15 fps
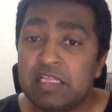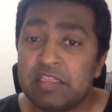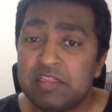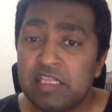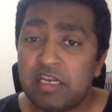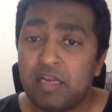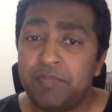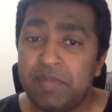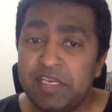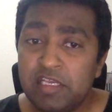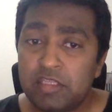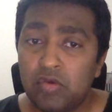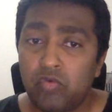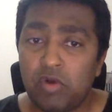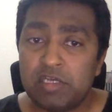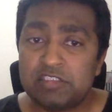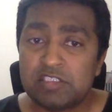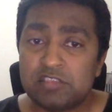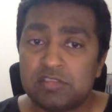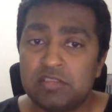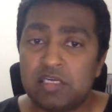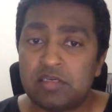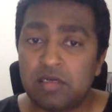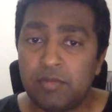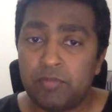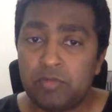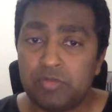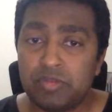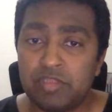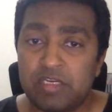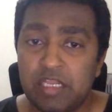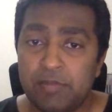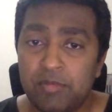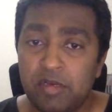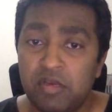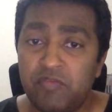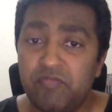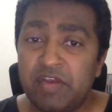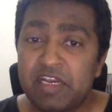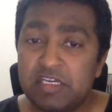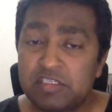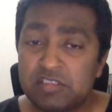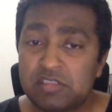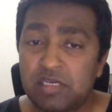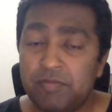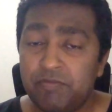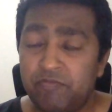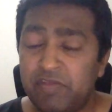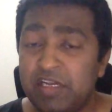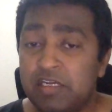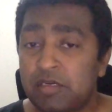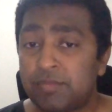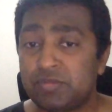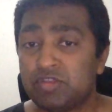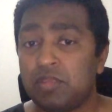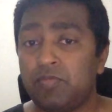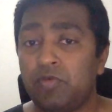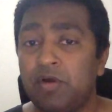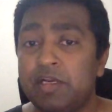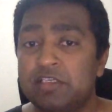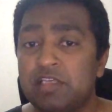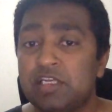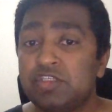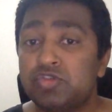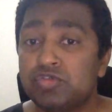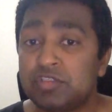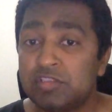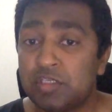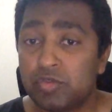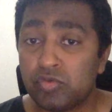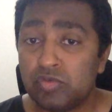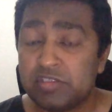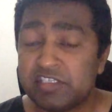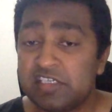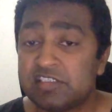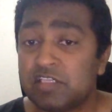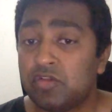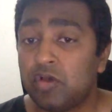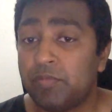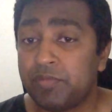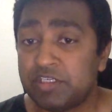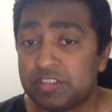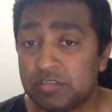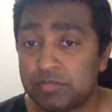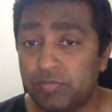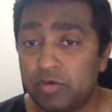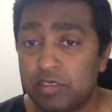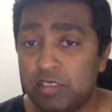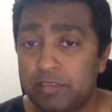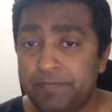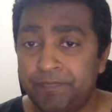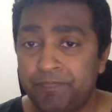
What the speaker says: there are many other voices that come up to the table when it comes to the points like choosing the tool sets and the operations model.